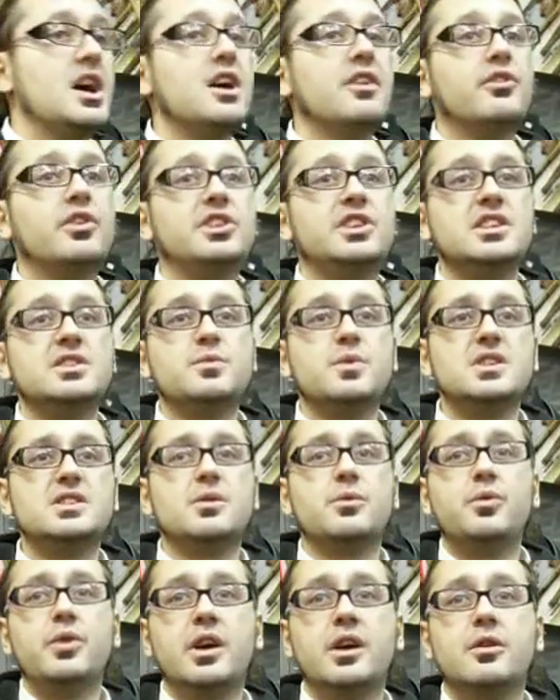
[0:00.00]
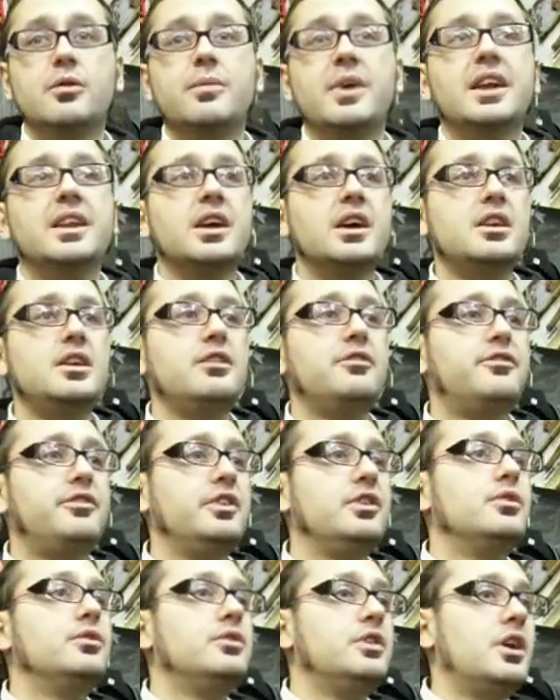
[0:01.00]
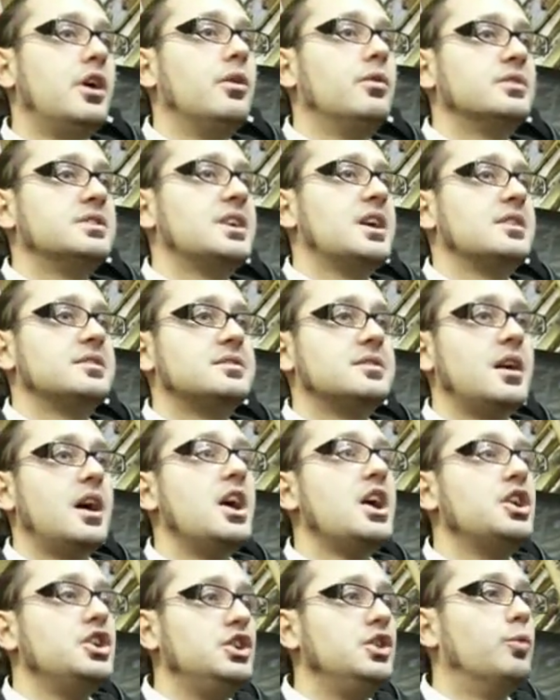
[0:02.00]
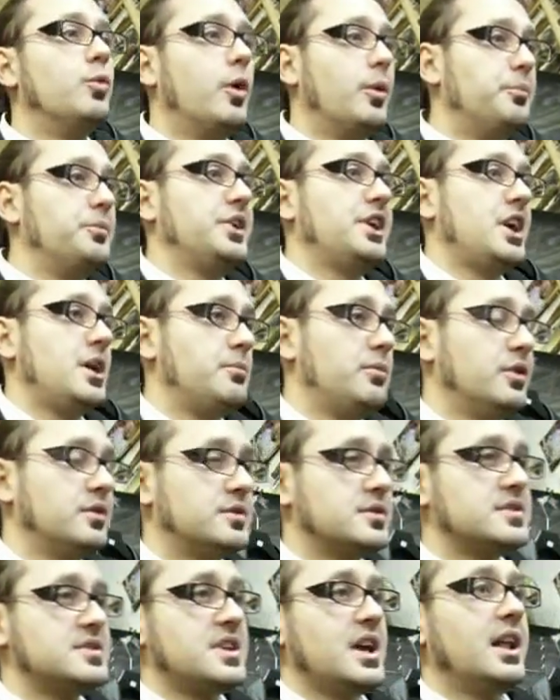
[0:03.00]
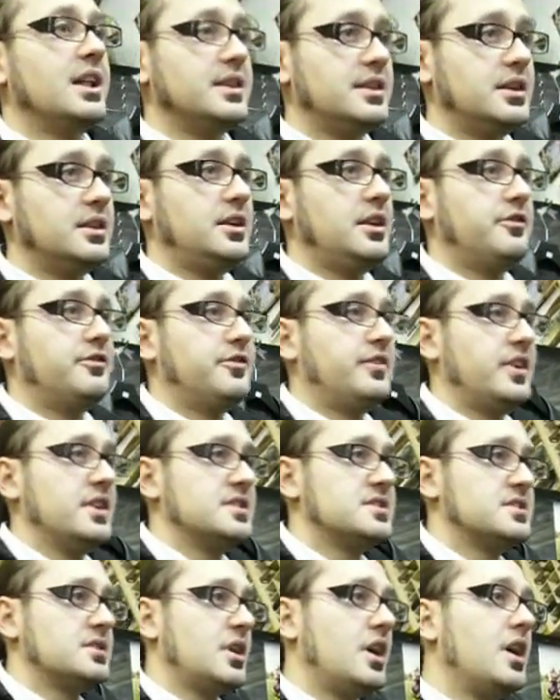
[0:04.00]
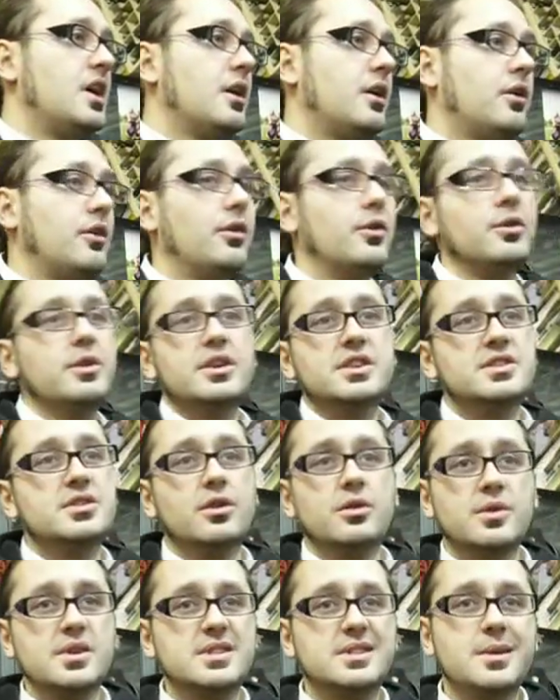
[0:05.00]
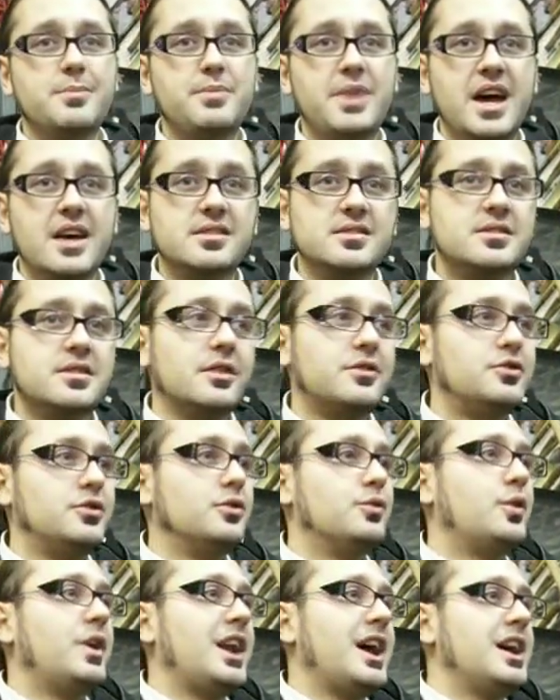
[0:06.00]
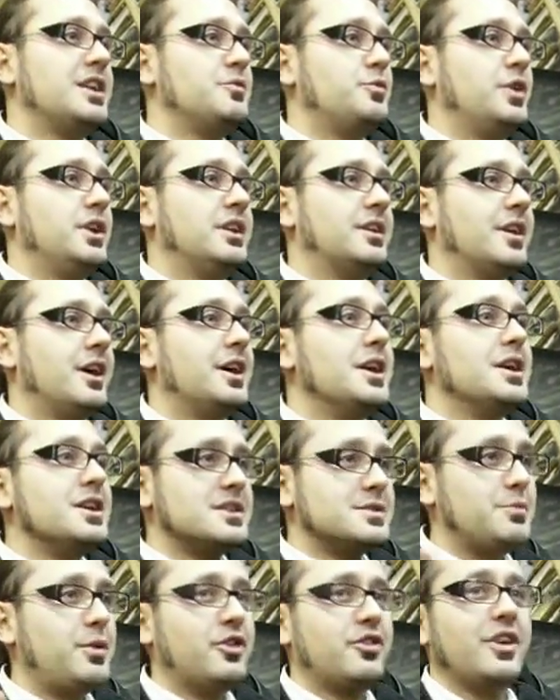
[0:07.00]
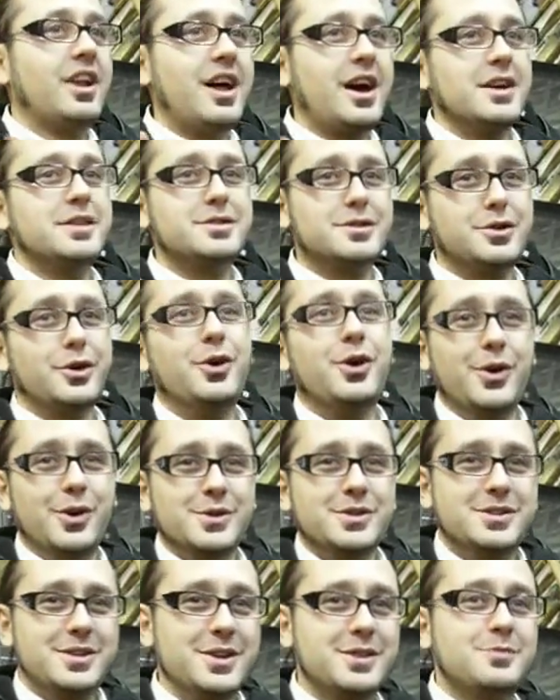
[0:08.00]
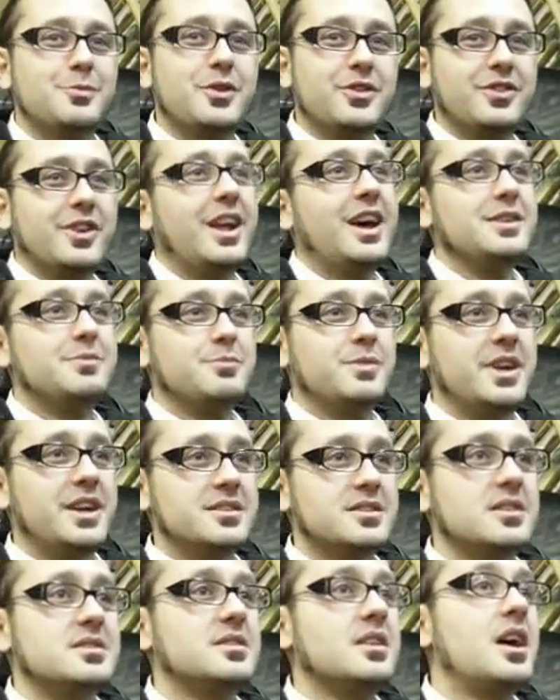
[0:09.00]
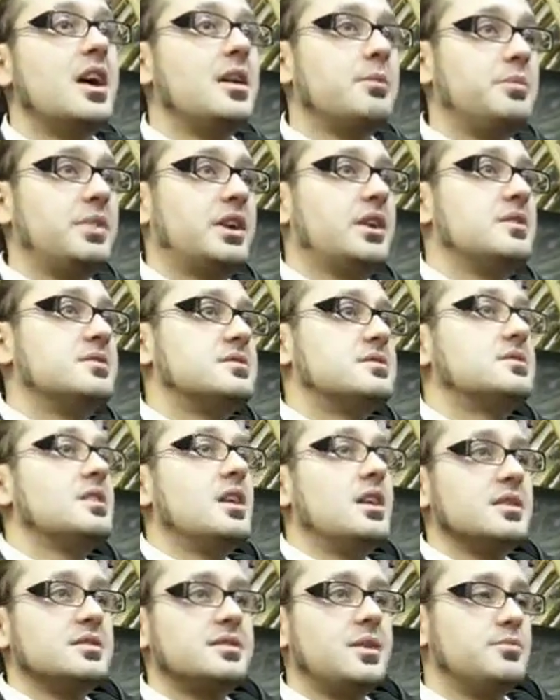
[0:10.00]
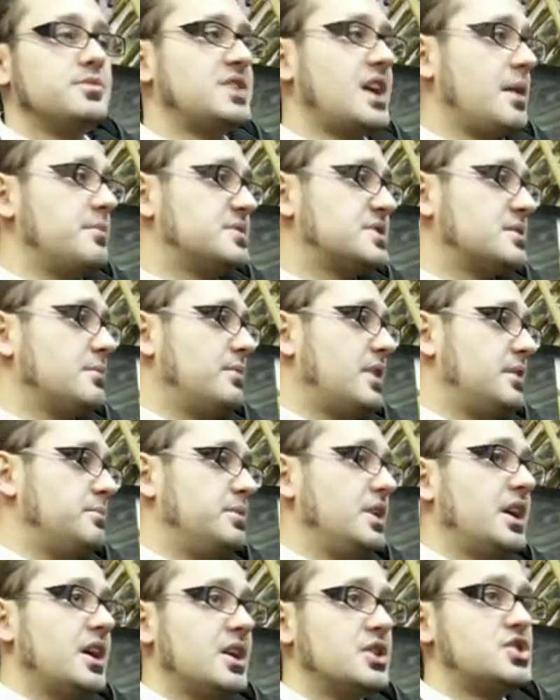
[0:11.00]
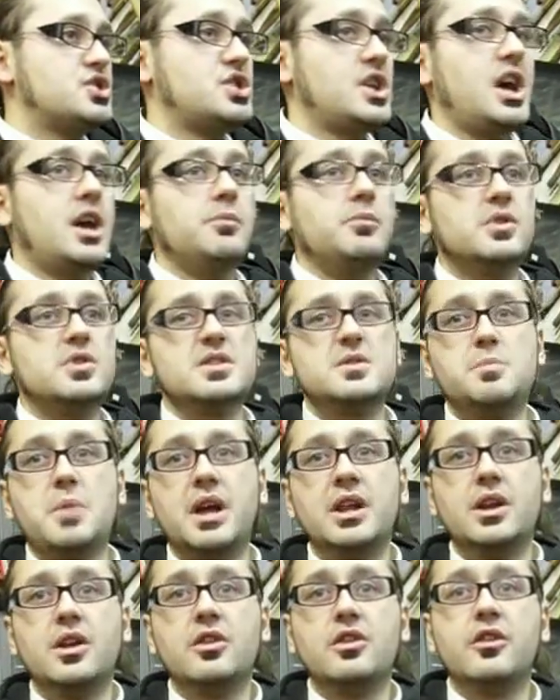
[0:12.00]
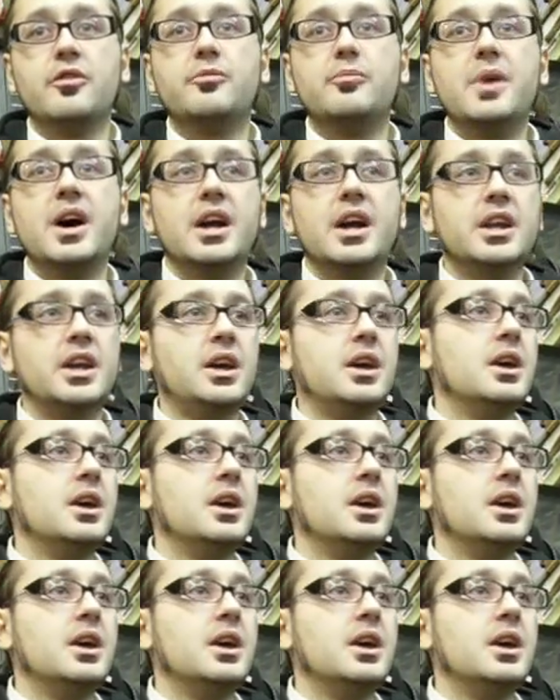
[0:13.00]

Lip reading: For this reason we recommend if you know that you won't be able to tell the difference, is always the best to rely with specialized stores, specialized places, because sometimes it might be a shame to spend a lot of money